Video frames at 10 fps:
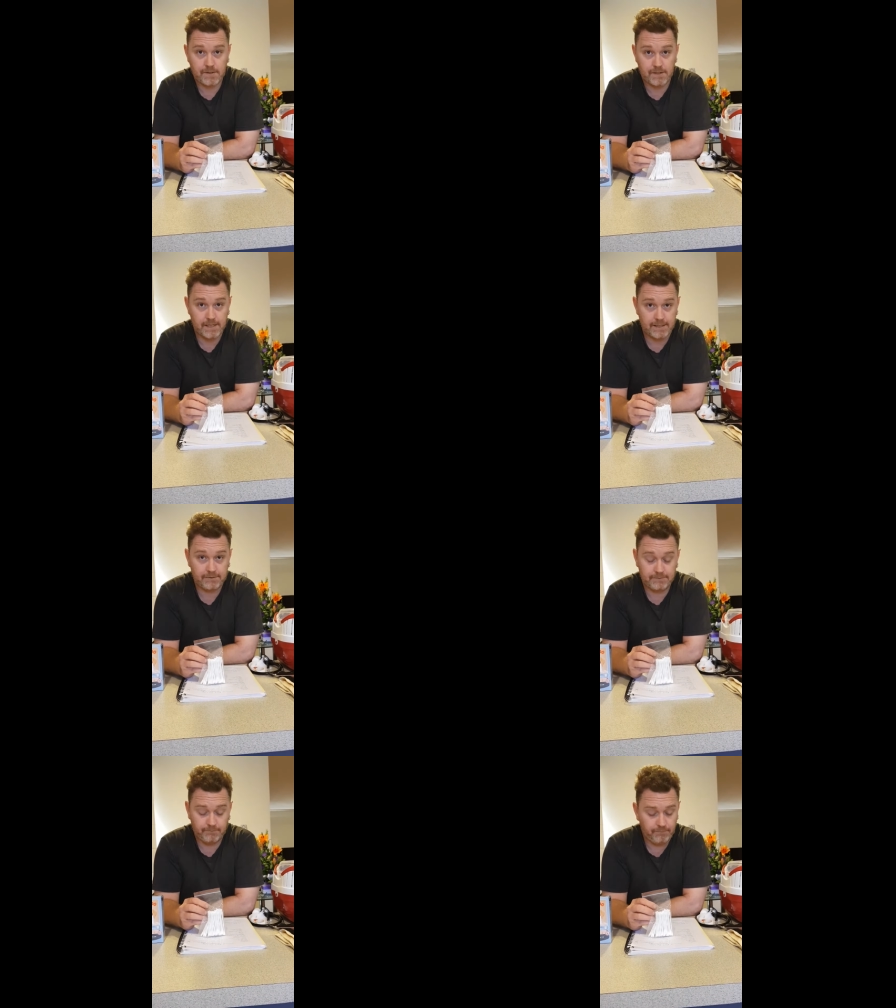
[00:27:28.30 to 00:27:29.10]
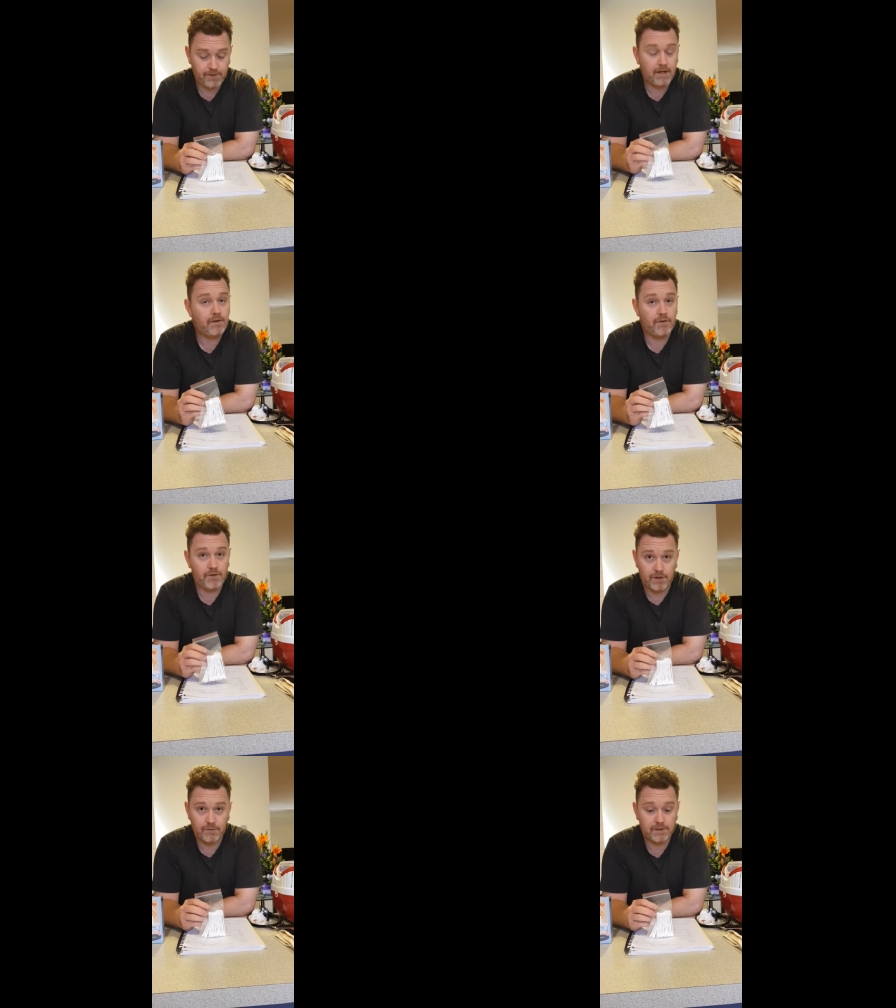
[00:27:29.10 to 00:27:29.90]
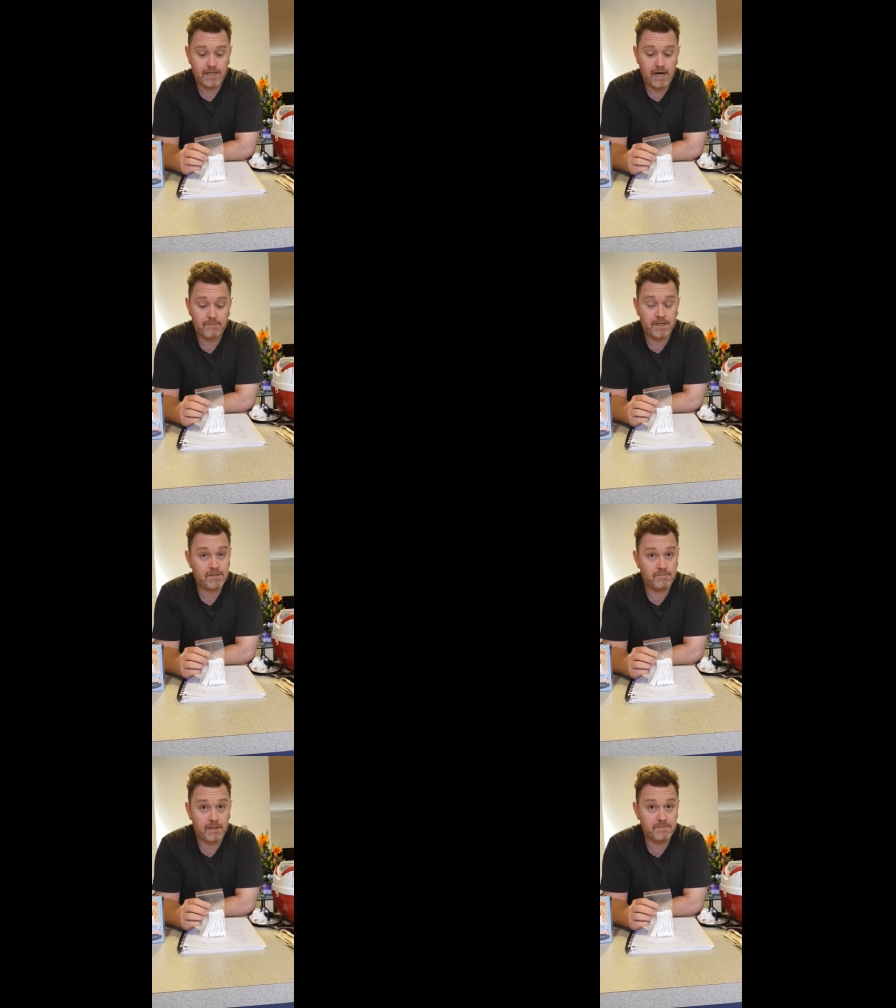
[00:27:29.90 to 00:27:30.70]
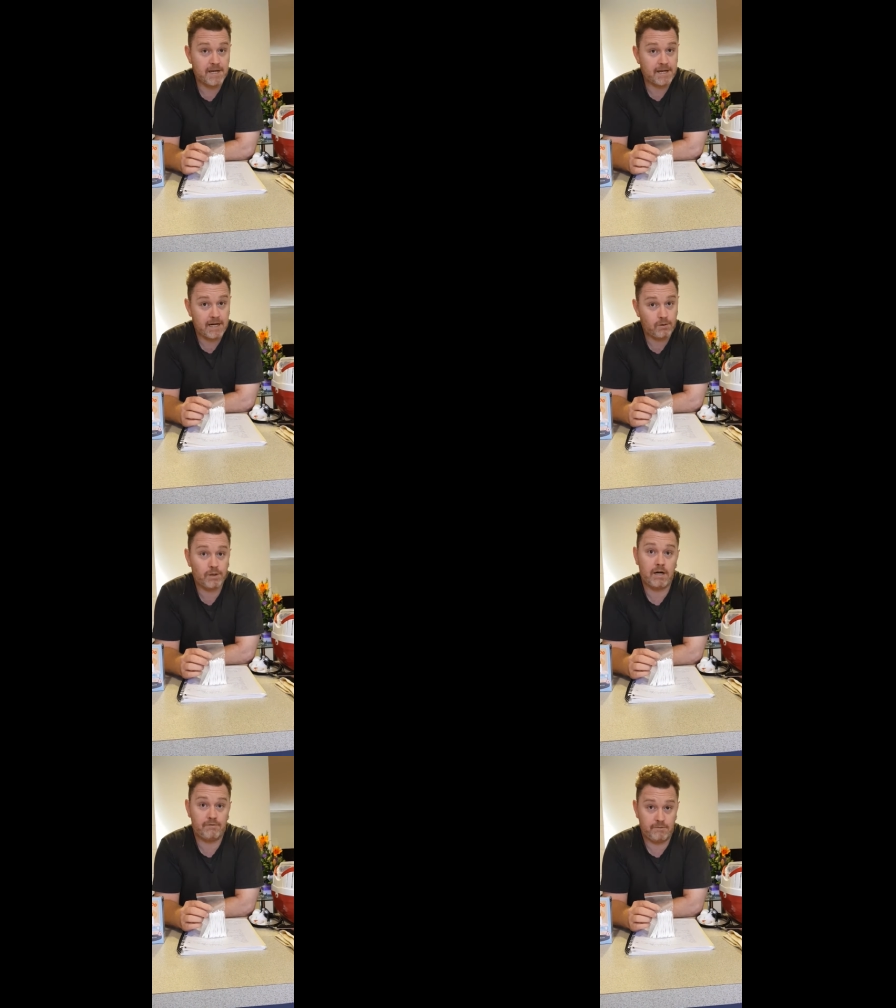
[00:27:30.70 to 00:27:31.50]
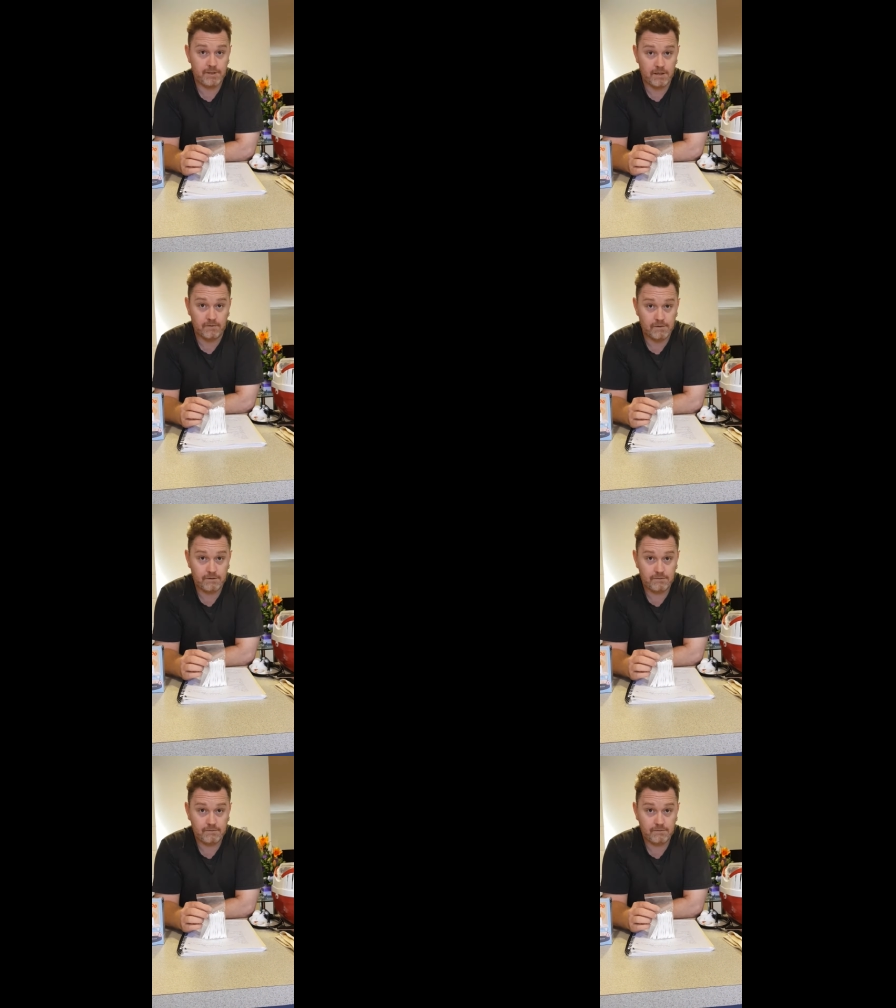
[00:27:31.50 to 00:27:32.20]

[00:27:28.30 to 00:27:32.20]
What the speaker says: Okay? Don't want that happening to bubs. They can't look after themselves.